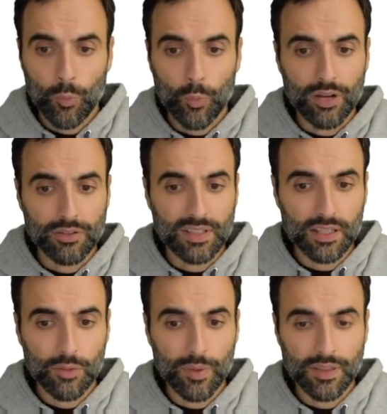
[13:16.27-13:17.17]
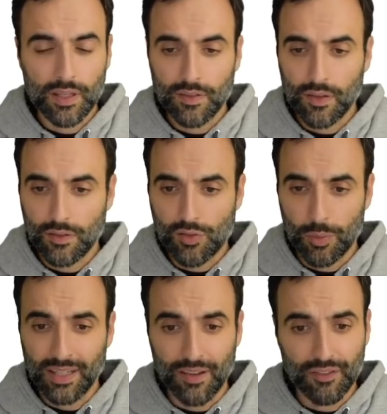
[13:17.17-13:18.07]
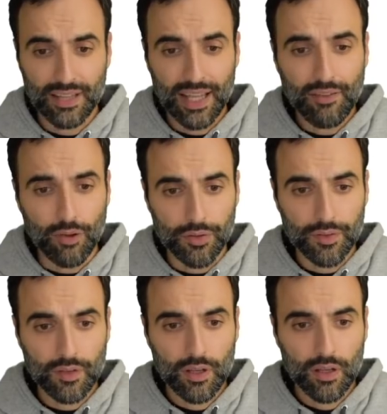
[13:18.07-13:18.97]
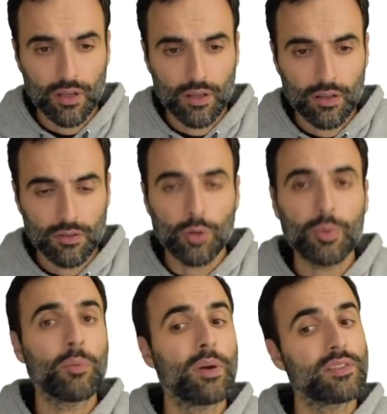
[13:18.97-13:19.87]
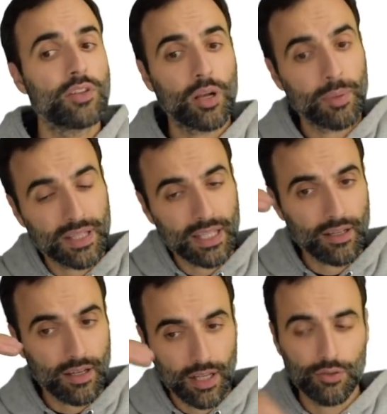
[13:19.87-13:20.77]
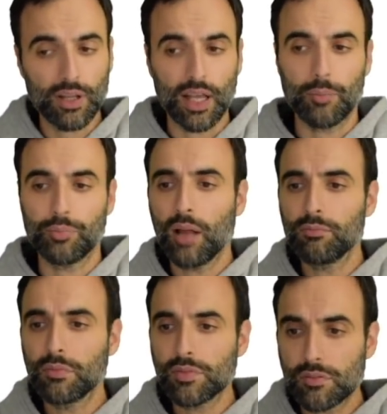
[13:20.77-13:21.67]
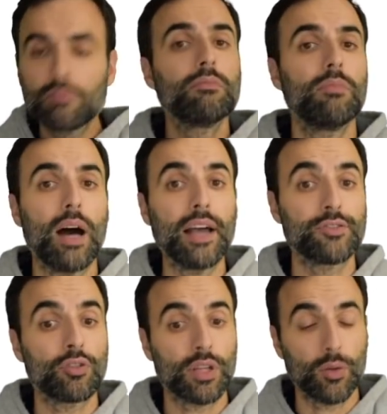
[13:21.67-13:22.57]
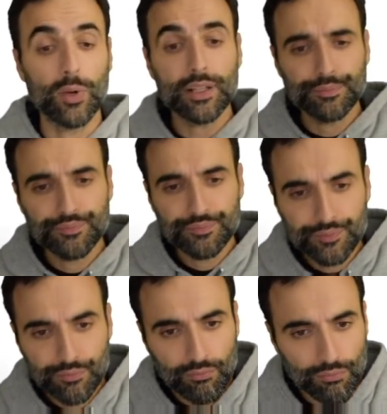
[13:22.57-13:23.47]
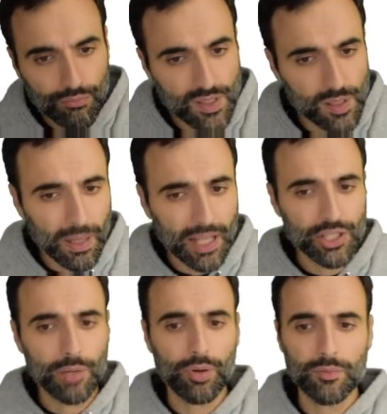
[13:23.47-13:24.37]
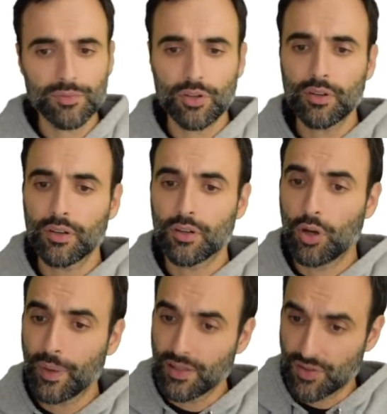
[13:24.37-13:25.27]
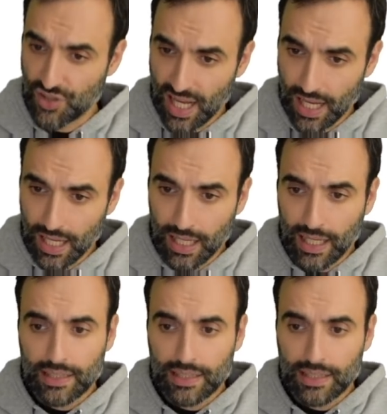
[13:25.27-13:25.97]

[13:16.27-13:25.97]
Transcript: We are dealing with this on so many different levels. Nobody wants to talk about the underlying problems. I certainly will. The supply chain problems are going to stay,